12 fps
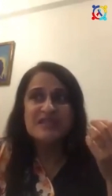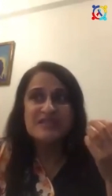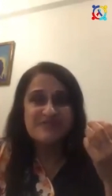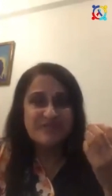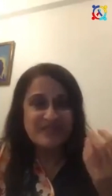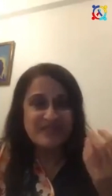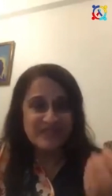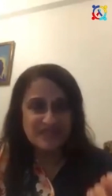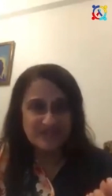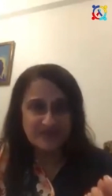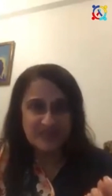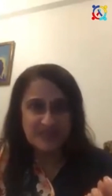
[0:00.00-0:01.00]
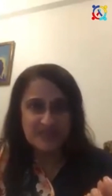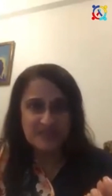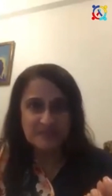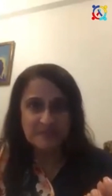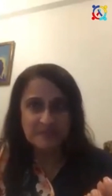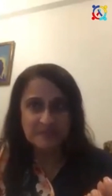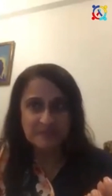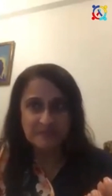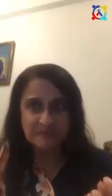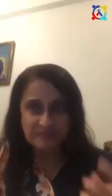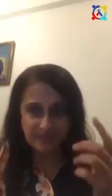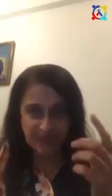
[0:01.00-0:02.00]
defensiveness,
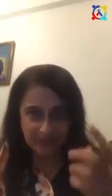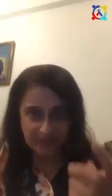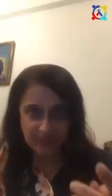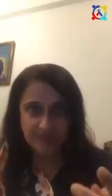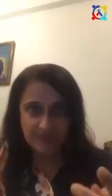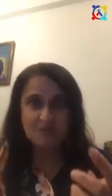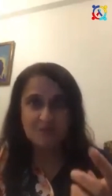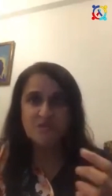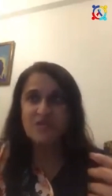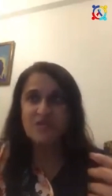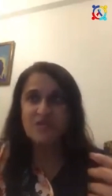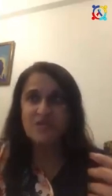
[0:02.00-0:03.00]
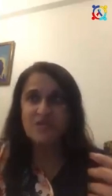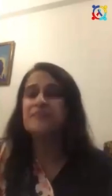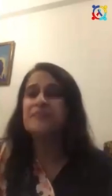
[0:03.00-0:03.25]
that's the objective.